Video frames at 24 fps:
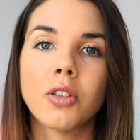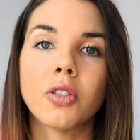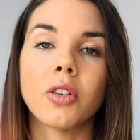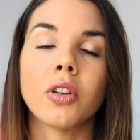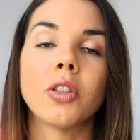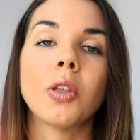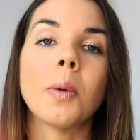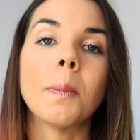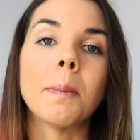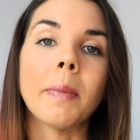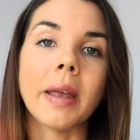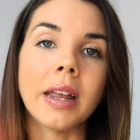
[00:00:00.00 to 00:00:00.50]

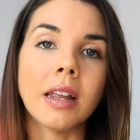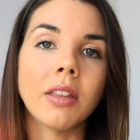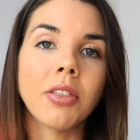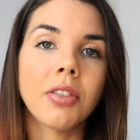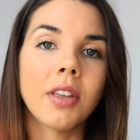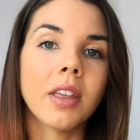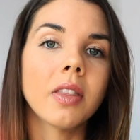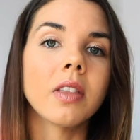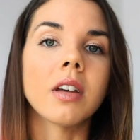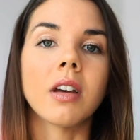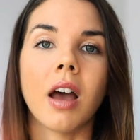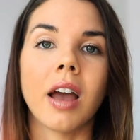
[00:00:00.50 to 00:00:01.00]
So the main
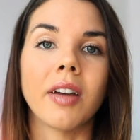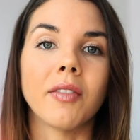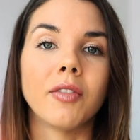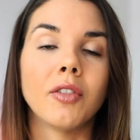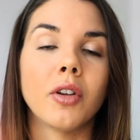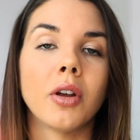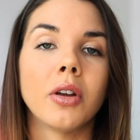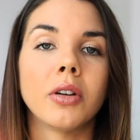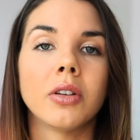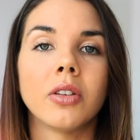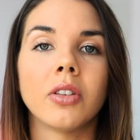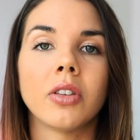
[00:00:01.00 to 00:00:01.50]
thing that I've
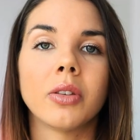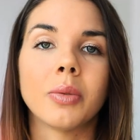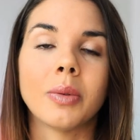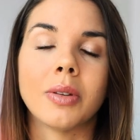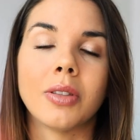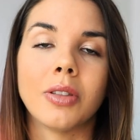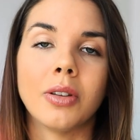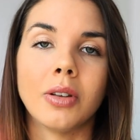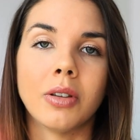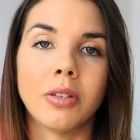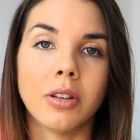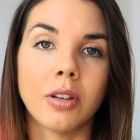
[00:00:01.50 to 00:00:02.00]
noticed
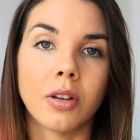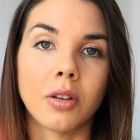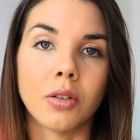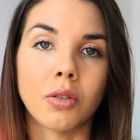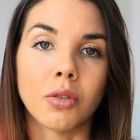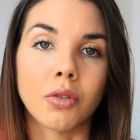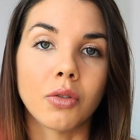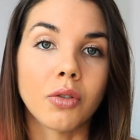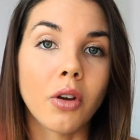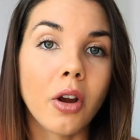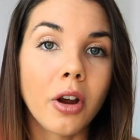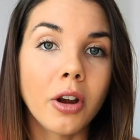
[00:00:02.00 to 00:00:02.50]
with using a
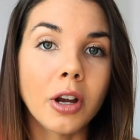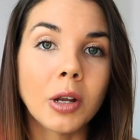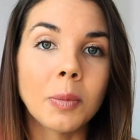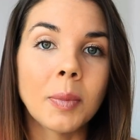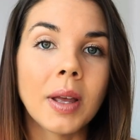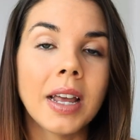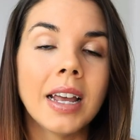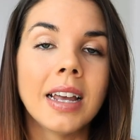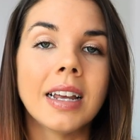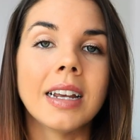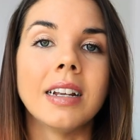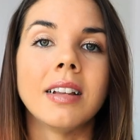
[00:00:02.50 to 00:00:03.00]
strobe